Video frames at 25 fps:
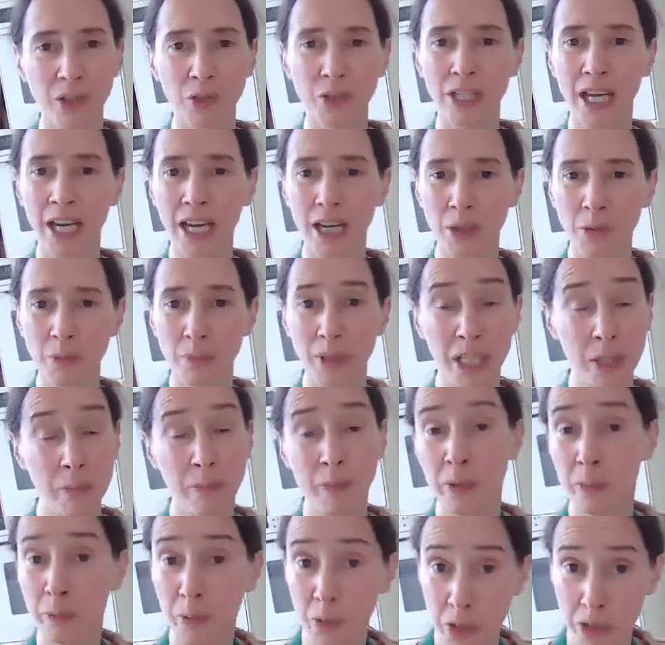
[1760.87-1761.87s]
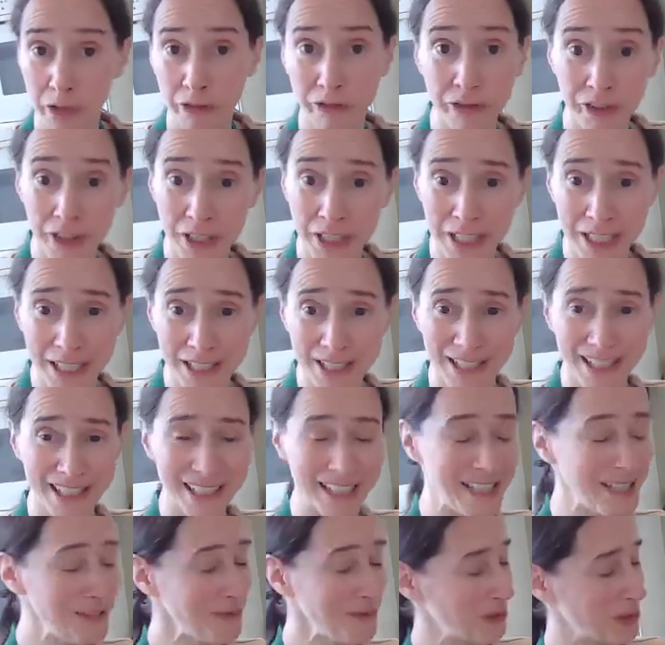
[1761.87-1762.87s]
on how many people you're feeding
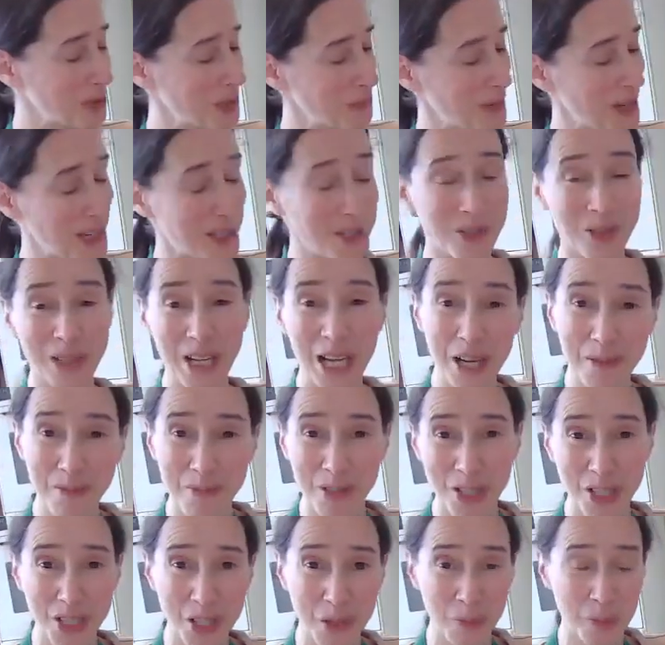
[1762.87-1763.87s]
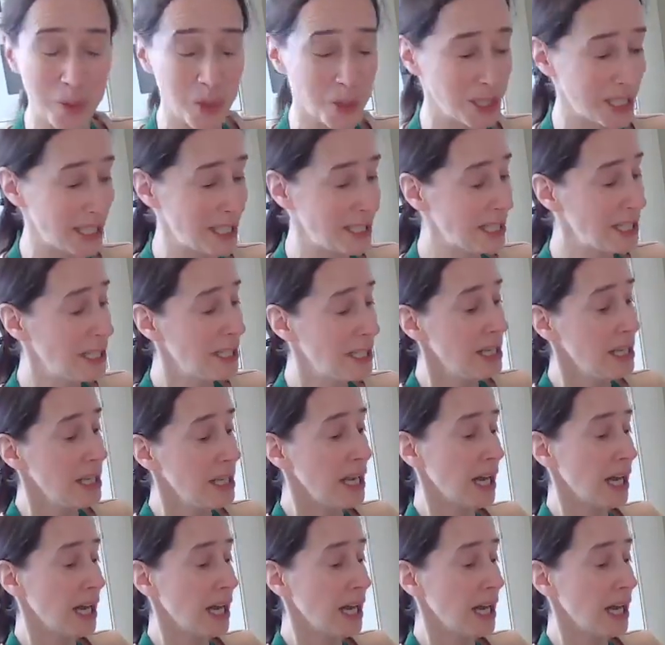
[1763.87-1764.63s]
tonight will depend on how much you put in,